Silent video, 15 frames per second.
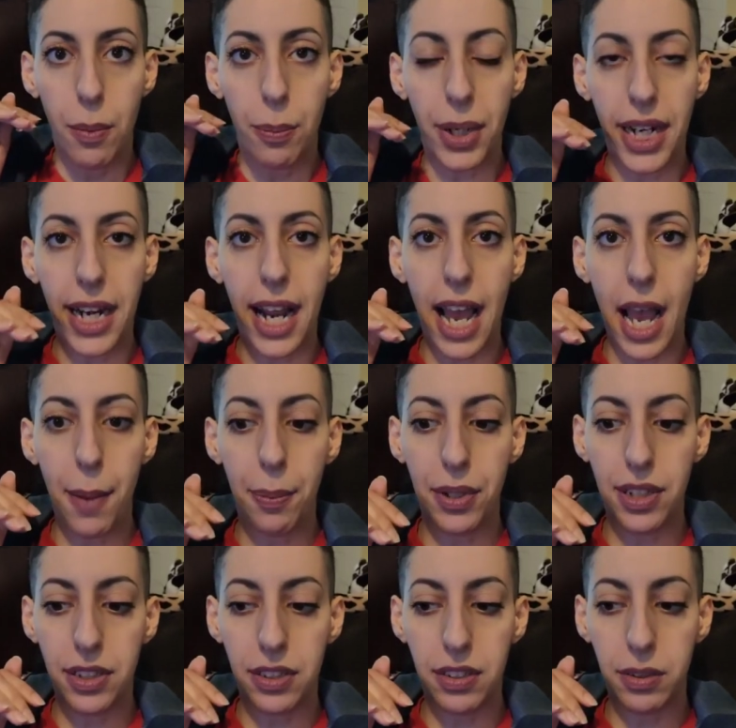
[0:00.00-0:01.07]
But it
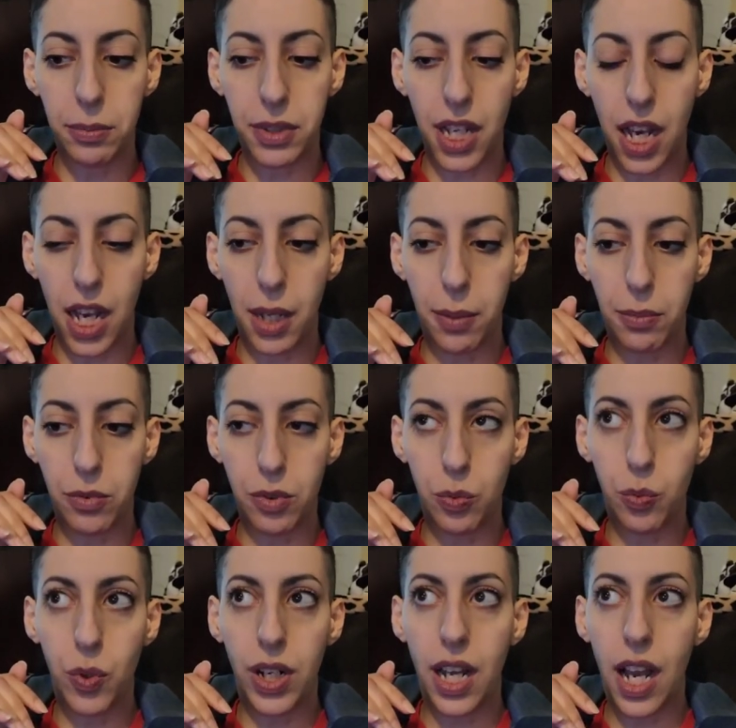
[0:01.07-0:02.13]
happens sometimes
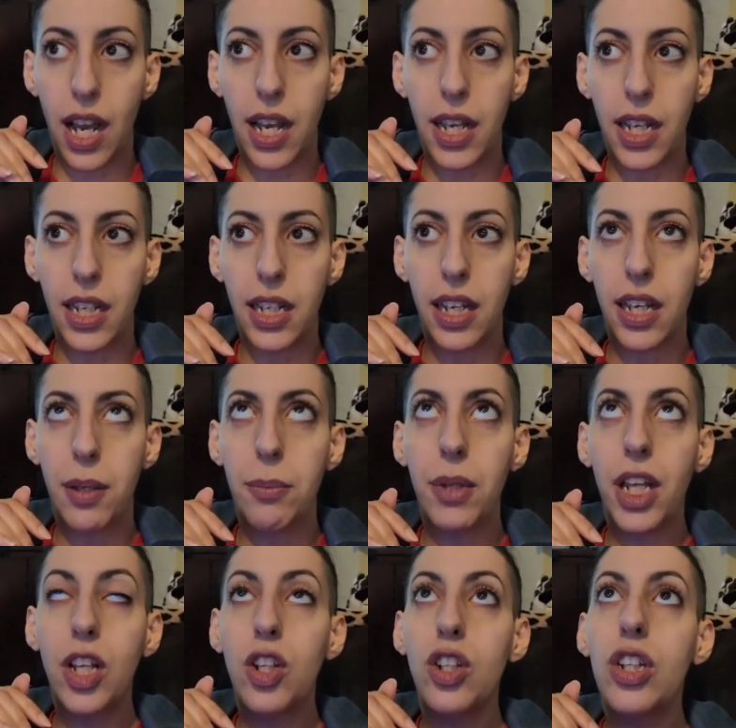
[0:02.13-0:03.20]
when I am
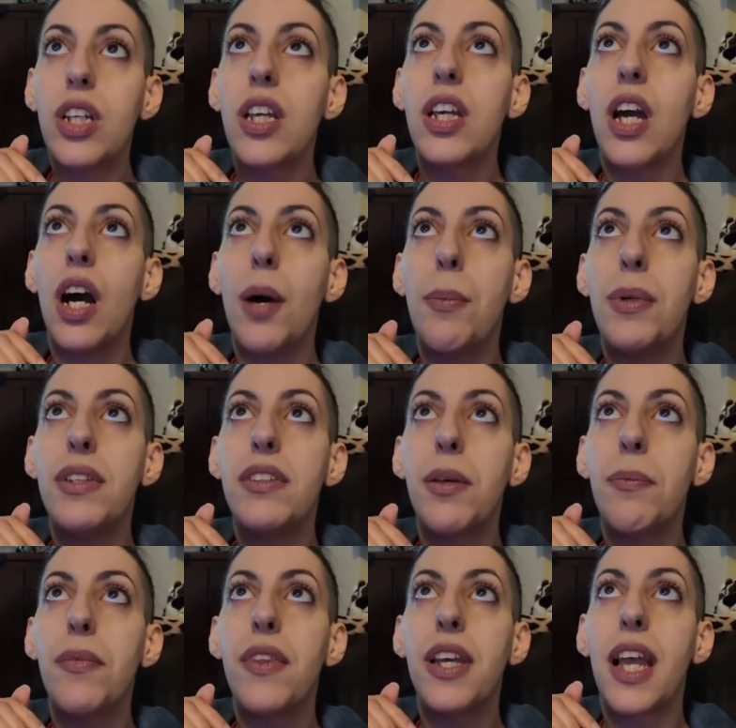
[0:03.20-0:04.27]
like looking up at
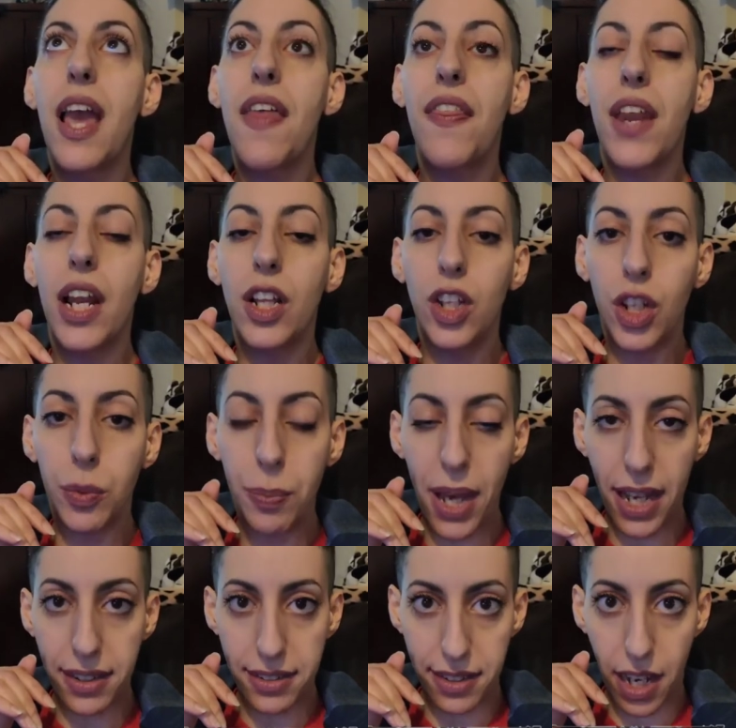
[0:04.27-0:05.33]
something and then I look
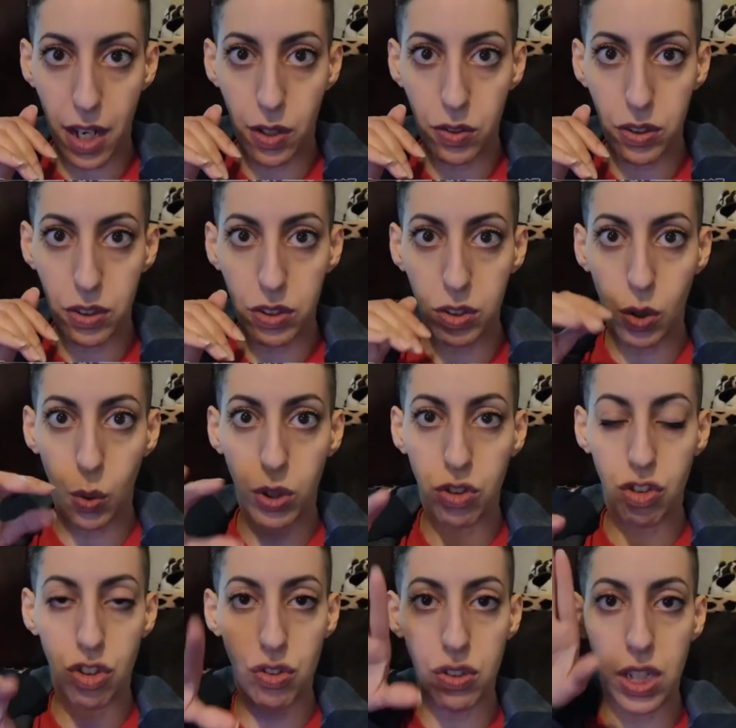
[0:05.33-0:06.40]
back down. So
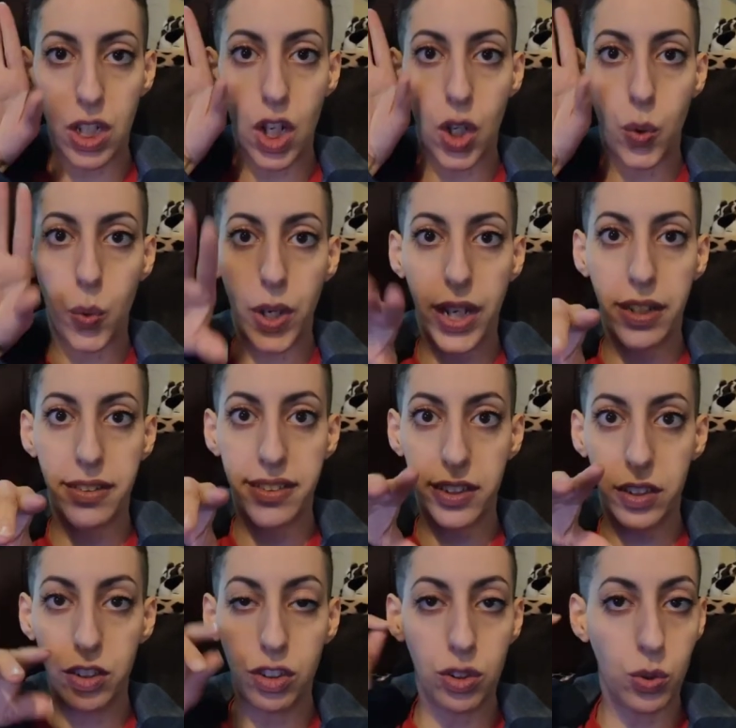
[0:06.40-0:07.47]
it's just like a quick
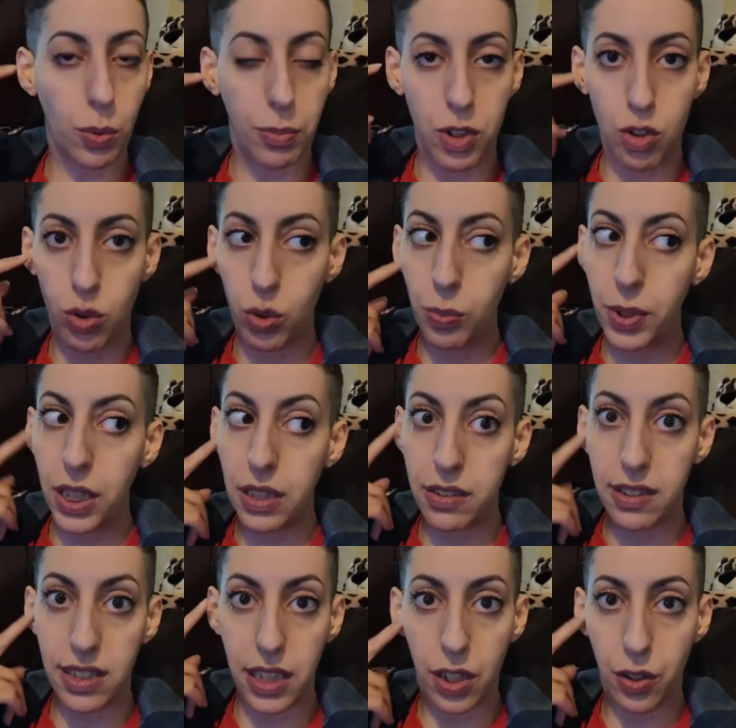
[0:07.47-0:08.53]
tilt. So I'm assuming it's
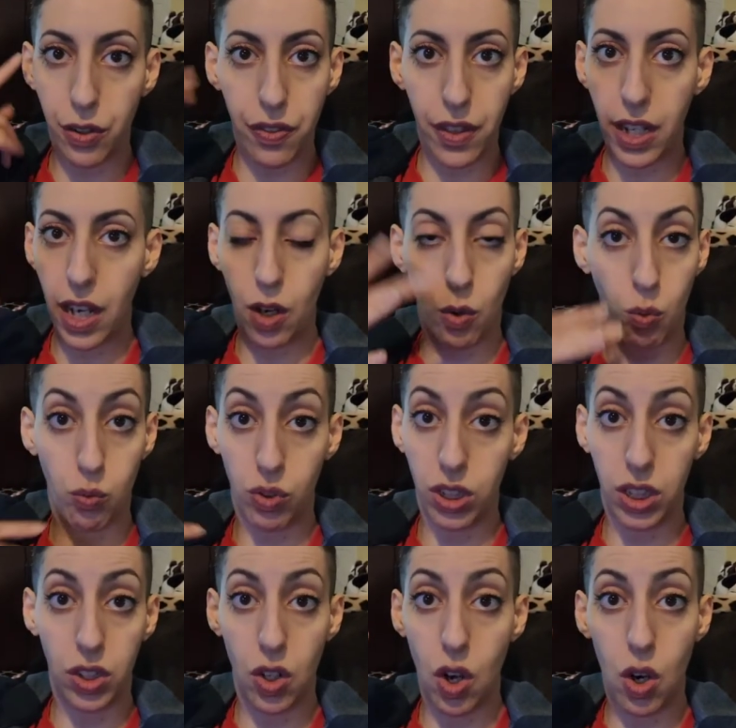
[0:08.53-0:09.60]
an ear thing. I don't
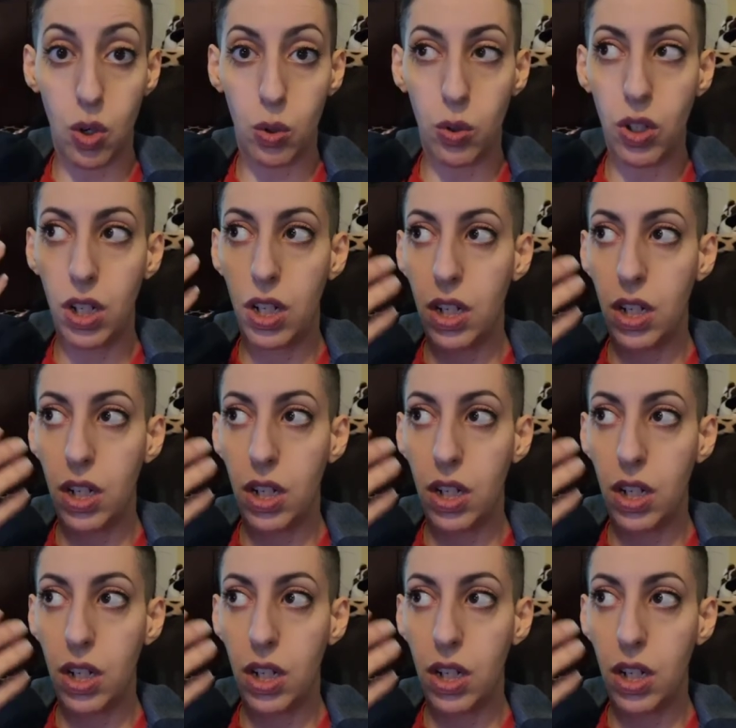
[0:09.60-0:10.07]
really know.